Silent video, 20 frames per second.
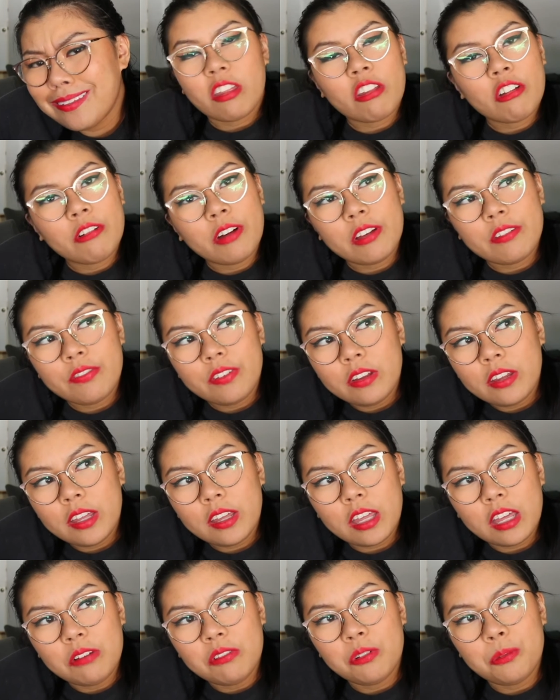So I feel like
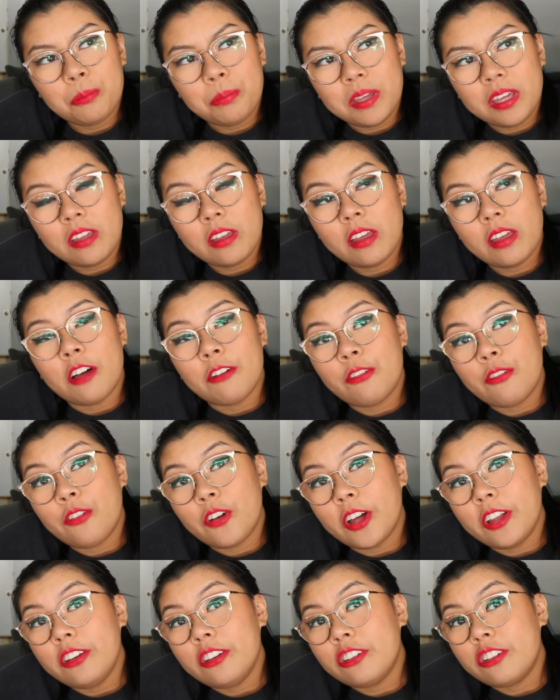it would be a
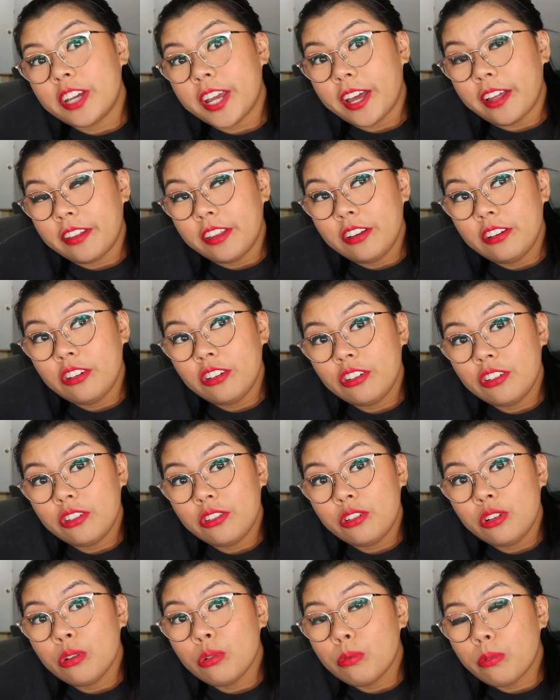fun challenge
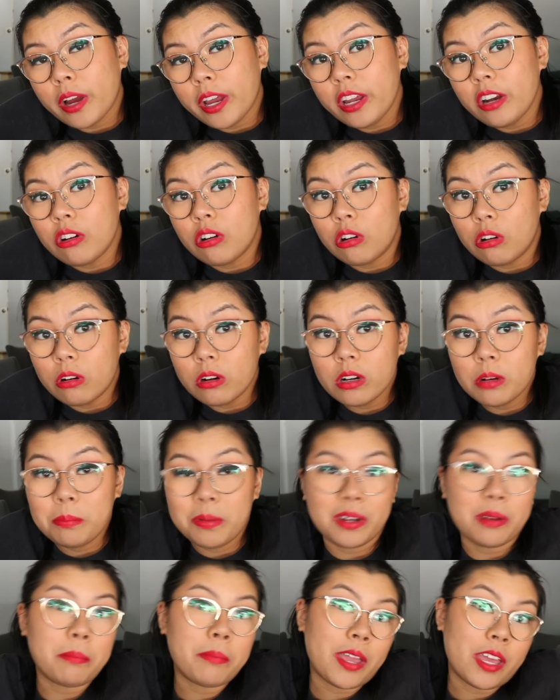to write horror,
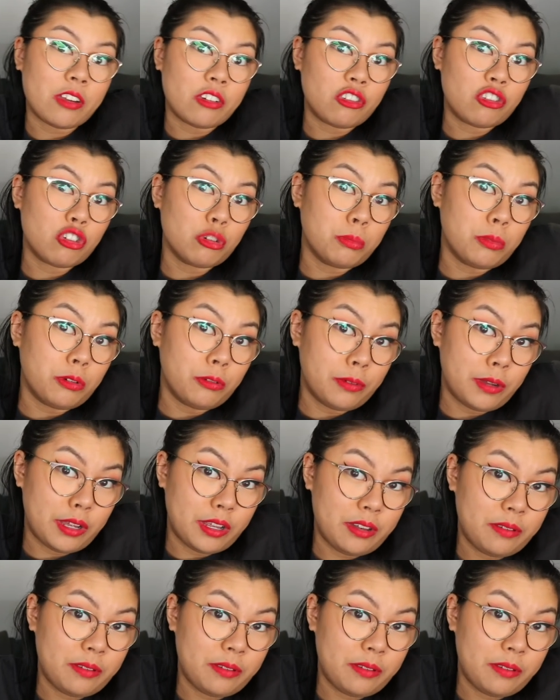but a manageable one.